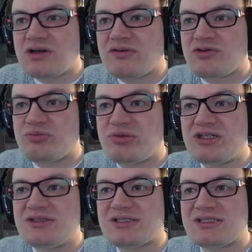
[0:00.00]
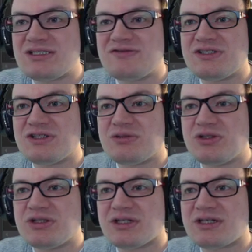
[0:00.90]
For beer, it's enough to go to
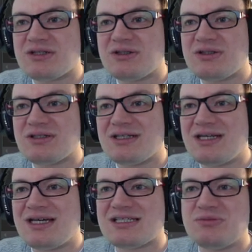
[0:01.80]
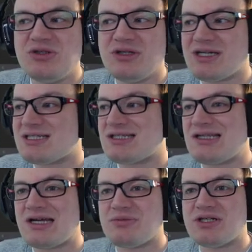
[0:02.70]
Munich. Yes, Munich has a
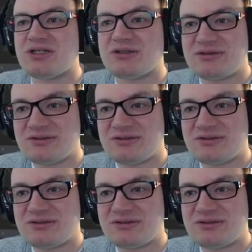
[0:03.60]
lot of beer.